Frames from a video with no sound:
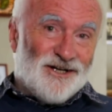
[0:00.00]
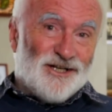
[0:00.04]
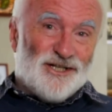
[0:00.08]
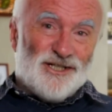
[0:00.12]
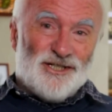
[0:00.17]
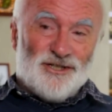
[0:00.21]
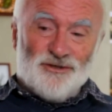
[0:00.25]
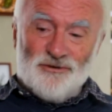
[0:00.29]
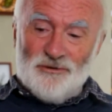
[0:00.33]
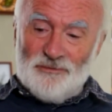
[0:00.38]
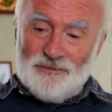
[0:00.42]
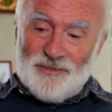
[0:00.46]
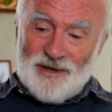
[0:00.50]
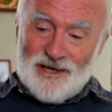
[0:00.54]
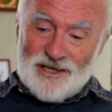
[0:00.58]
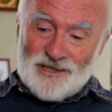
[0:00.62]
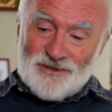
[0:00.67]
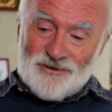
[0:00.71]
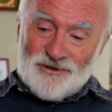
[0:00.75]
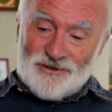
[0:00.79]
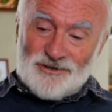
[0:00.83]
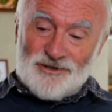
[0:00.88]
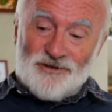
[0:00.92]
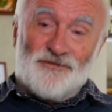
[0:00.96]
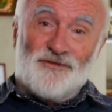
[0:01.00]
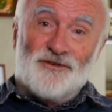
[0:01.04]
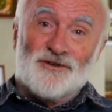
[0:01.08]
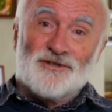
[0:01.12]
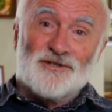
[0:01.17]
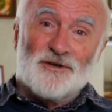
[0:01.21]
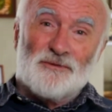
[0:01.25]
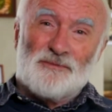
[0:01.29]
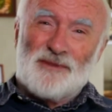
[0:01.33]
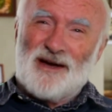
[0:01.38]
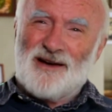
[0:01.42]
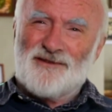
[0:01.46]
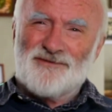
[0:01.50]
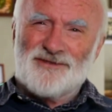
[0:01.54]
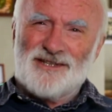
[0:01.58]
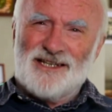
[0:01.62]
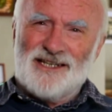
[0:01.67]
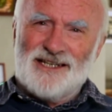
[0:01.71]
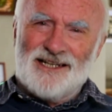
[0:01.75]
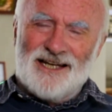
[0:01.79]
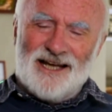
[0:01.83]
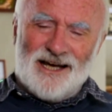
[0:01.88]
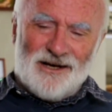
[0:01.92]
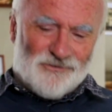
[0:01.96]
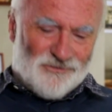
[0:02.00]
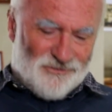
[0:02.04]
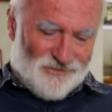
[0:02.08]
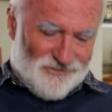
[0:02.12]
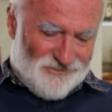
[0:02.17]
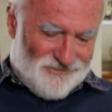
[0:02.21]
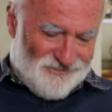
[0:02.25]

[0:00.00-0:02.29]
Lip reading: she don't make such a fuss about it now.